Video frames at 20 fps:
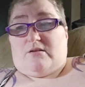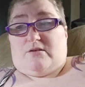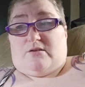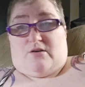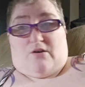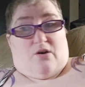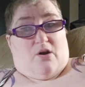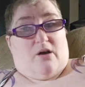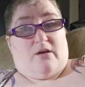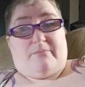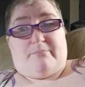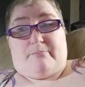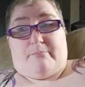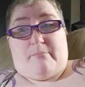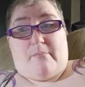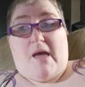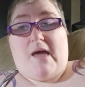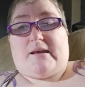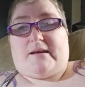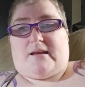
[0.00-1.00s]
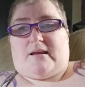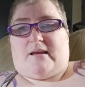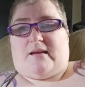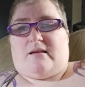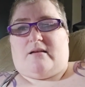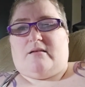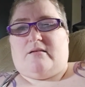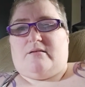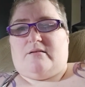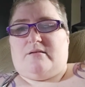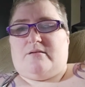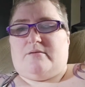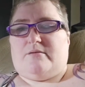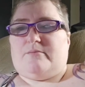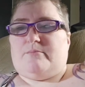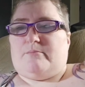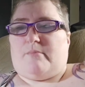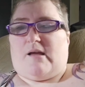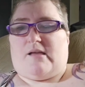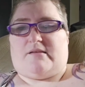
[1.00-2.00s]
"Not many,"
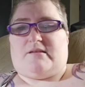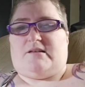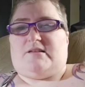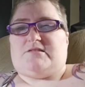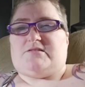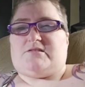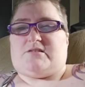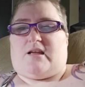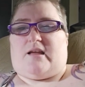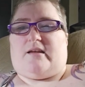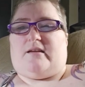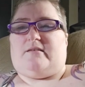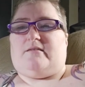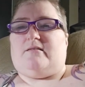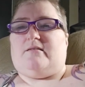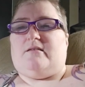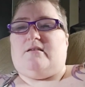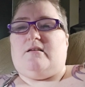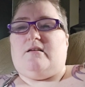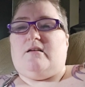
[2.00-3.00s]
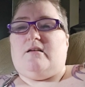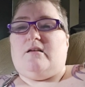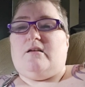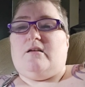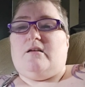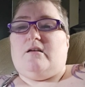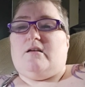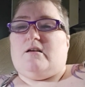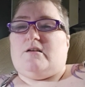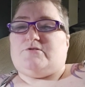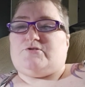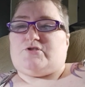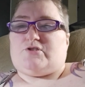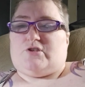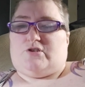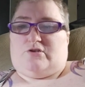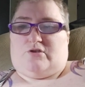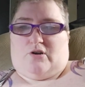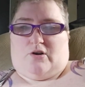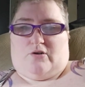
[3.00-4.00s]
Melanie said, and she
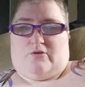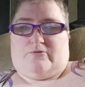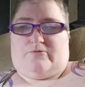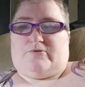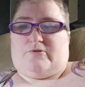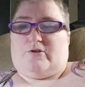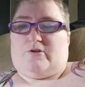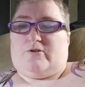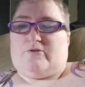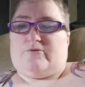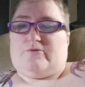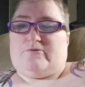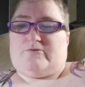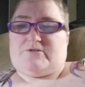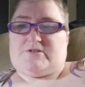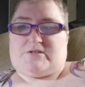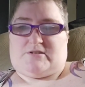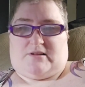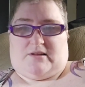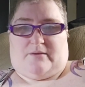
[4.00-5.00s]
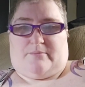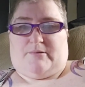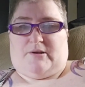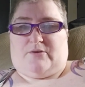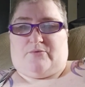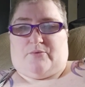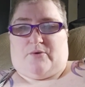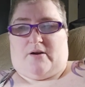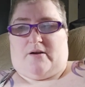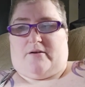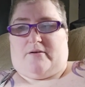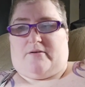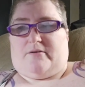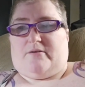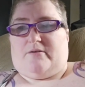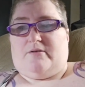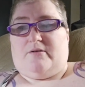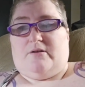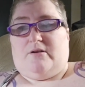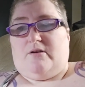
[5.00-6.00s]
dove for her sleeping rug.
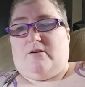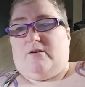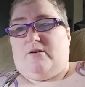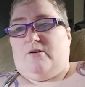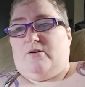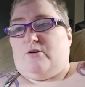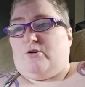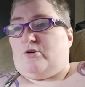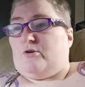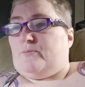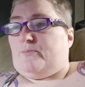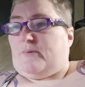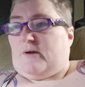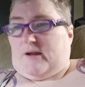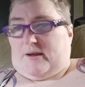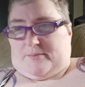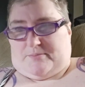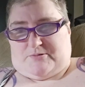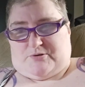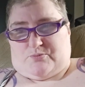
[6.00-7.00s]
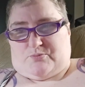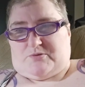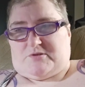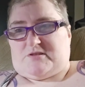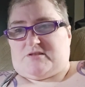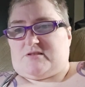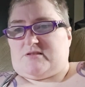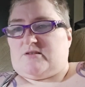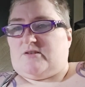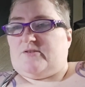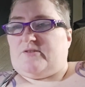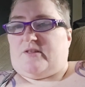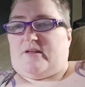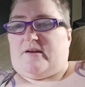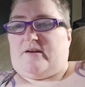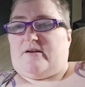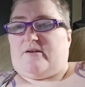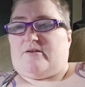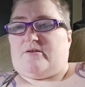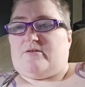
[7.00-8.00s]
Her pipes were still
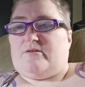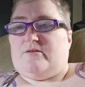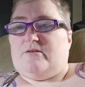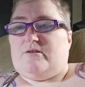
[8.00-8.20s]
there,